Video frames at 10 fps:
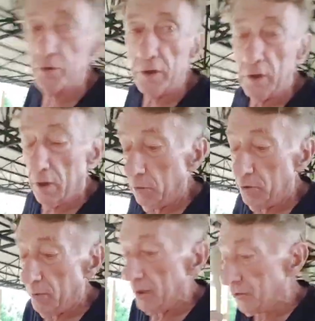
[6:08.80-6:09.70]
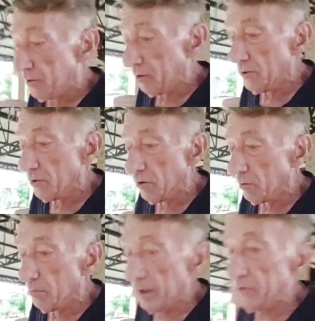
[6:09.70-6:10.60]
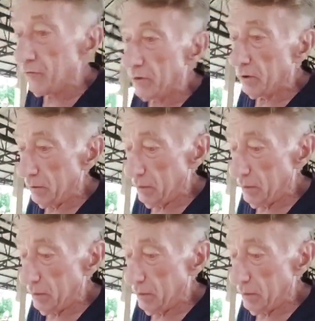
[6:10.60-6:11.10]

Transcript: here. I would imagine they're taught metric.